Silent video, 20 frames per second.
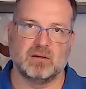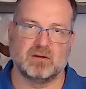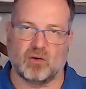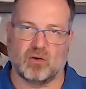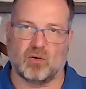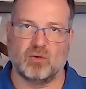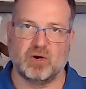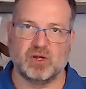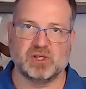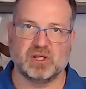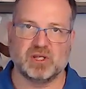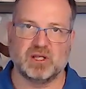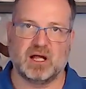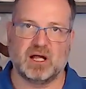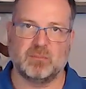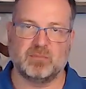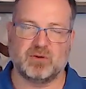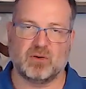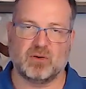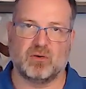the original
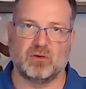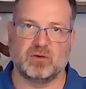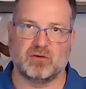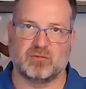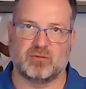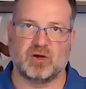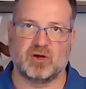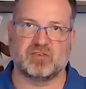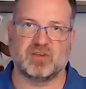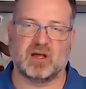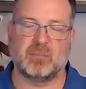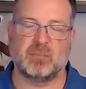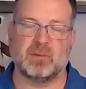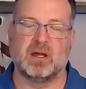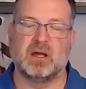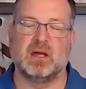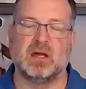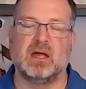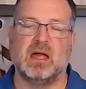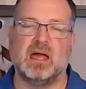hub, the first hub,
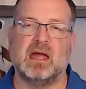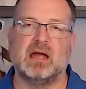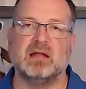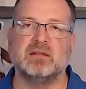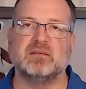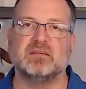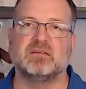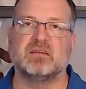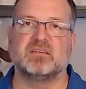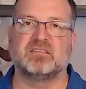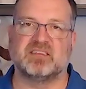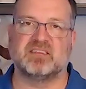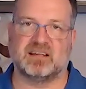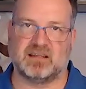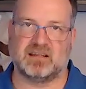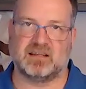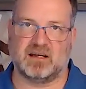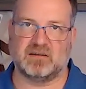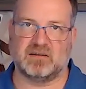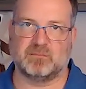and the
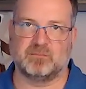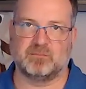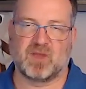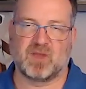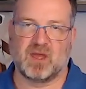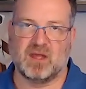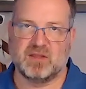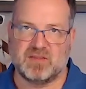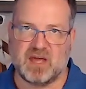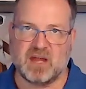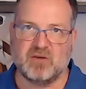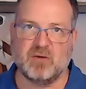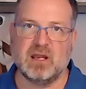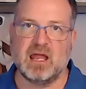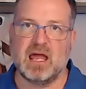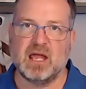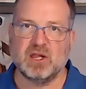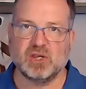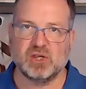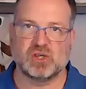satellite. That
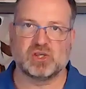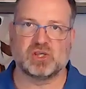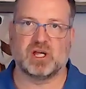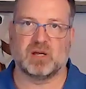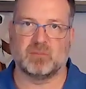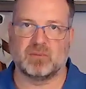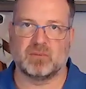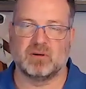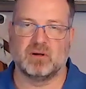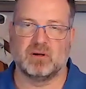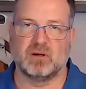relationship